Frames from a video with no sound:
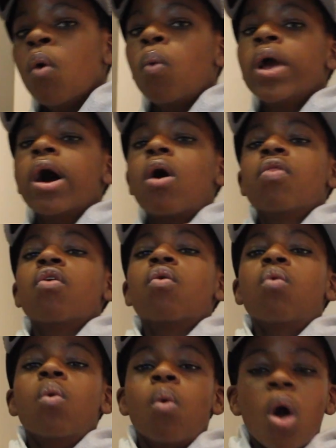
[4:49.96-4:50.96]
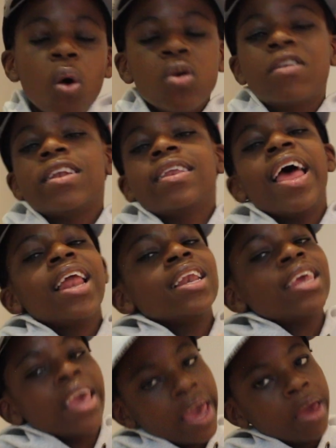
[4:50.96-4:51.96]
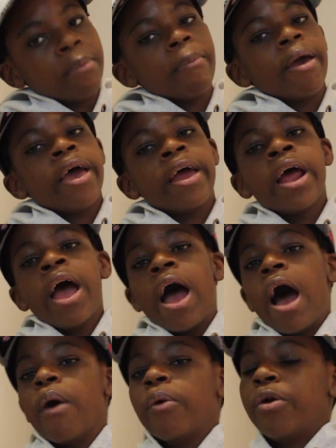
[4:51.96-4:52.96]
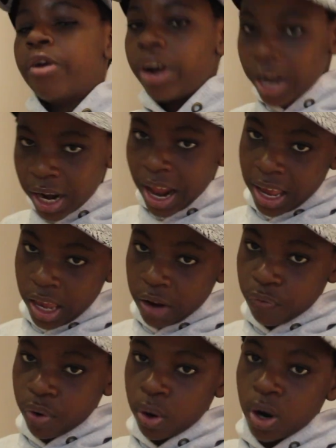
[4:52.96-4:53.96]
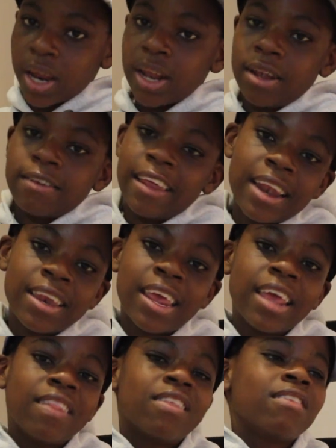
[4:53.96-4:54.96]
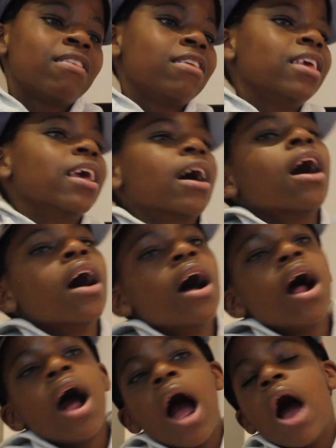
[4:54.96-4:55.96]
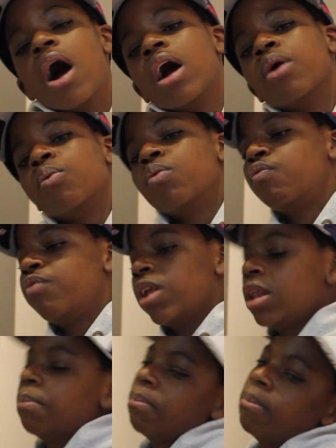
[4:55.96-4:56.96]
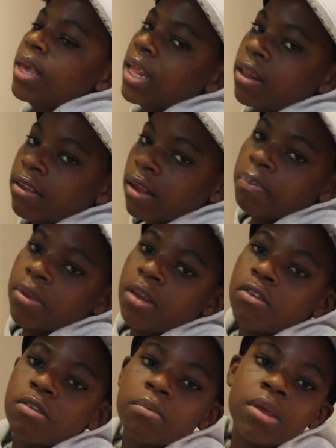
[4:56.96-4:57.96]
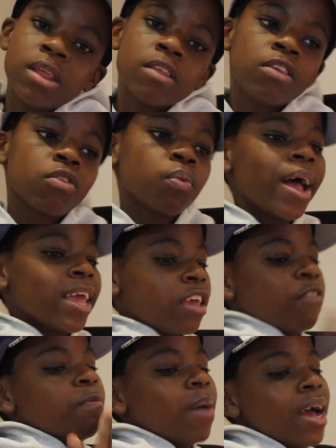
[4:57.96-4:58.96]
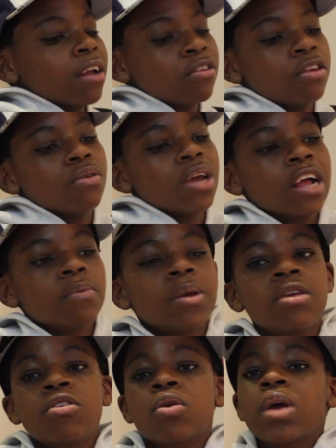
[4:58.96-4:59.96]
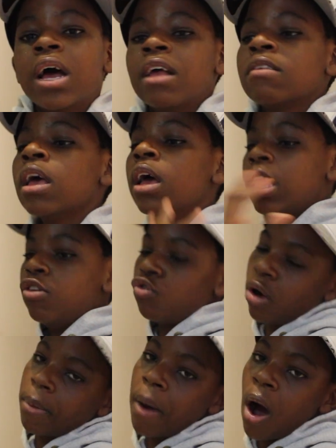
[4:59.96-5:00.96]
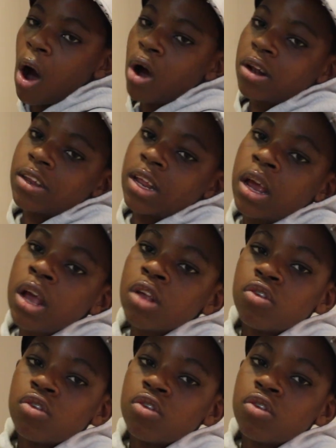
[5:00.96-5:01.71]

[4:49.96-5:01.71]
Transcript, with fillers: We are on the road to 10K, man. I would really like it if we could hit 10K this year. Uh, it would really mean something to me. This is why I give back to you guys because you guys enjoy my content.